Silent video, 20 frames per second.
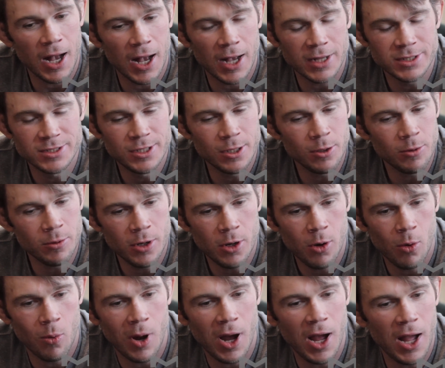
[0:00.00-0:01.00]
I don't
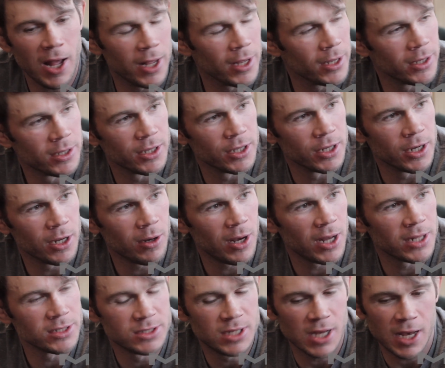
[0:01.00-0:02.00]
know why. You
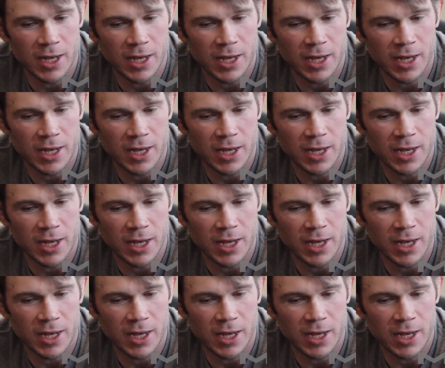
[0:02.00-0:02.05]
know,